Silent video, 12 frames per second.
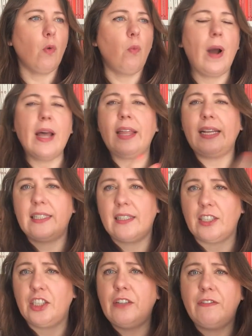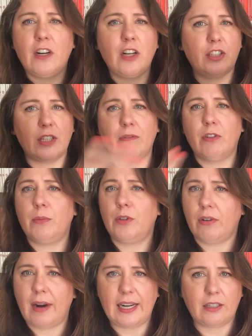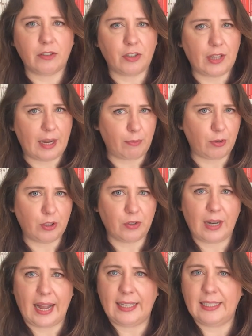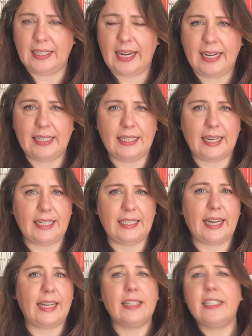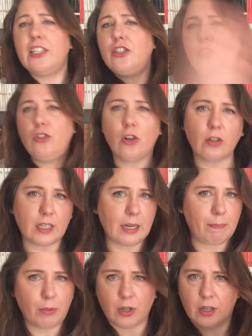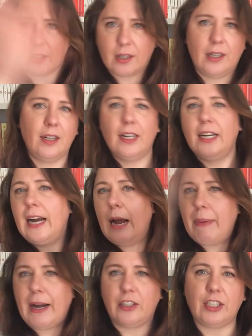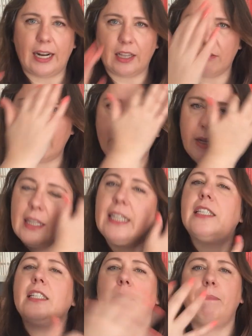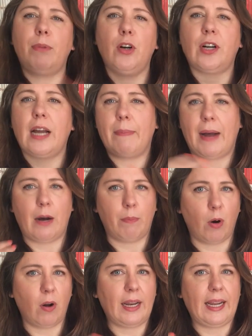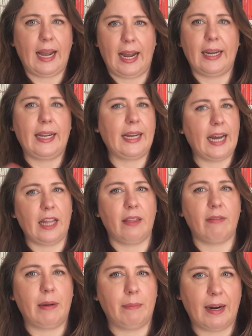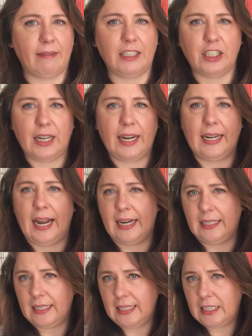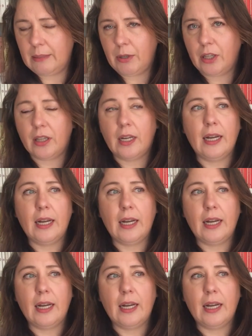where they start. She follows them from cradle to their brutal end in 1888. This is not a book about Jack the Ripper. This is a book about Polly, Annie, Catherine, Mary Jane, and Elizabeth.